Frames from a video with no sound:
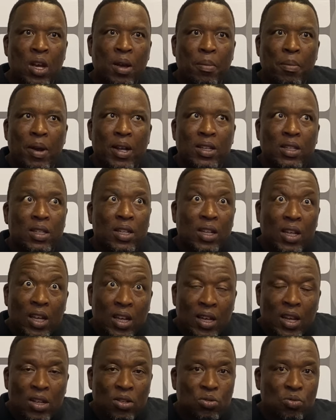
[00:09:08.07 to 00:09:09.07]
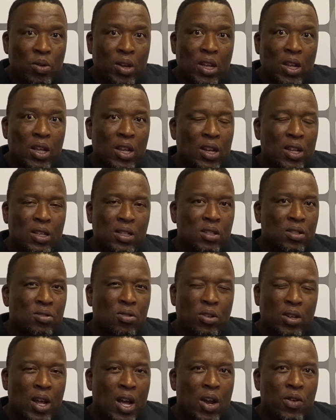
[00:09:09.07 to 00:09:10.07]
But in this way, this is
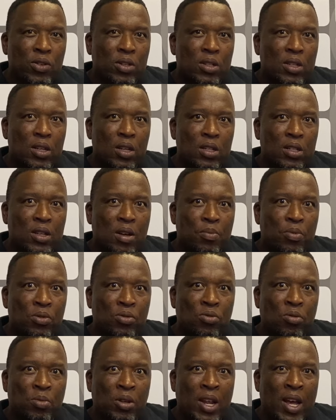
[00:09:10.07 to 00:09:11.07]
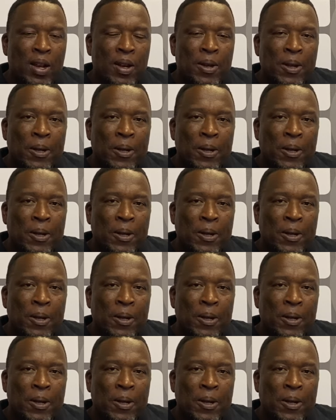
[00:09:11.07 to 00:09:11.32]
not how it's supposed to be done.